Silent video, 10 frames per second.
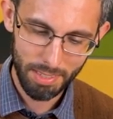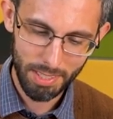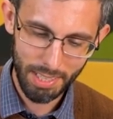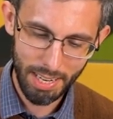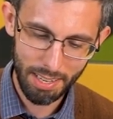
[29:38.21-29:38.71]

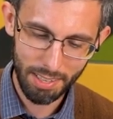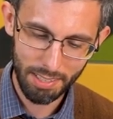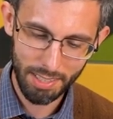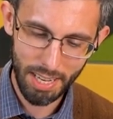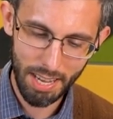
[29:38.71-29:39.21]
Ski
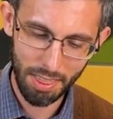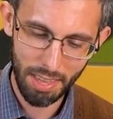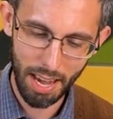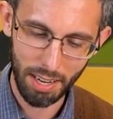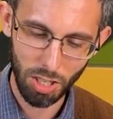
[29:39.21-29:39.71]

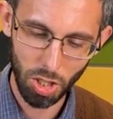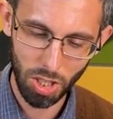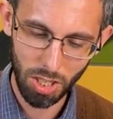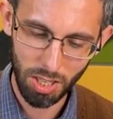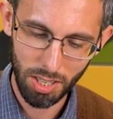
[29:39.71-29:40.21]

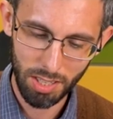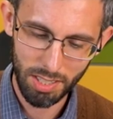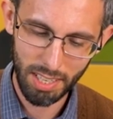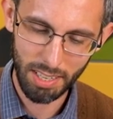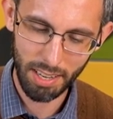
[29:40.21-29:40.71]
Skiathanch.
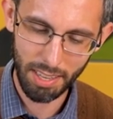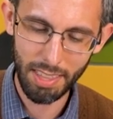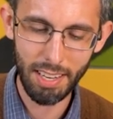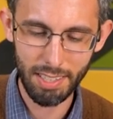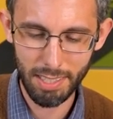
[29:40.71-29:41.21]
Ski I
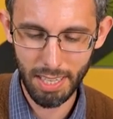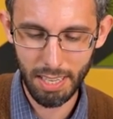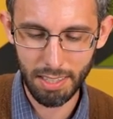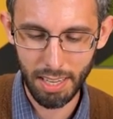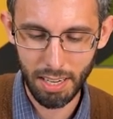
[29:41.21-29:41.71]
think it's
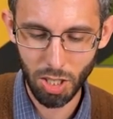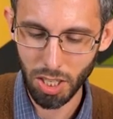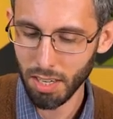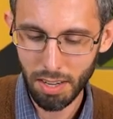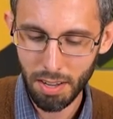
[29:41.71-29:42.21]
Skiathanch.
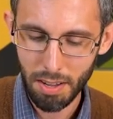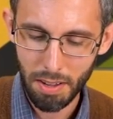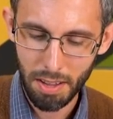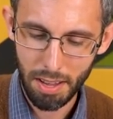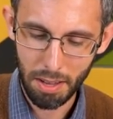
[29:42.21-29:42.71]

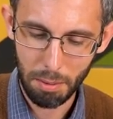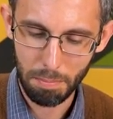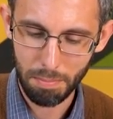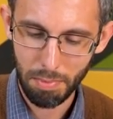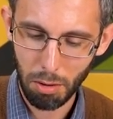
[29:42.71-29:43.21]

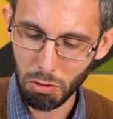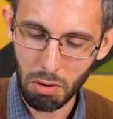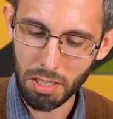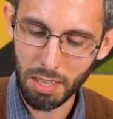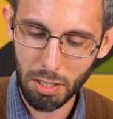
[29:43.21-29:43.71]
Um, I was
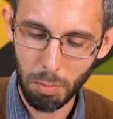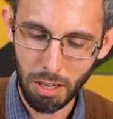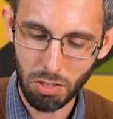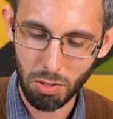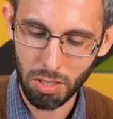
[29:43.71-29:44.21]
going to send a
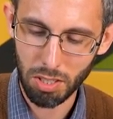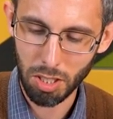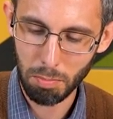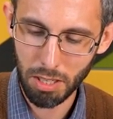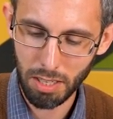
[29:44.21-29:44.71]
Spinosaurus
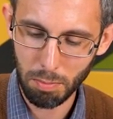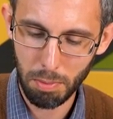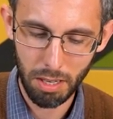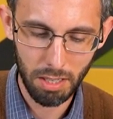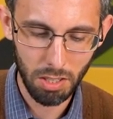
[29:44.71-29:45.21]
aegyptiacus,
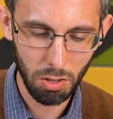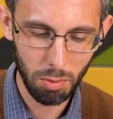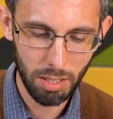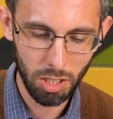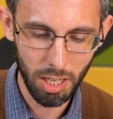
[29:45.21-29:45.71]
but it's
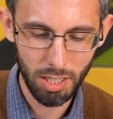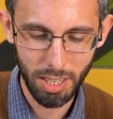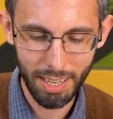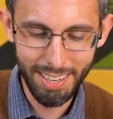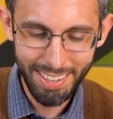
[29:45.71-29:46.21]
always changing.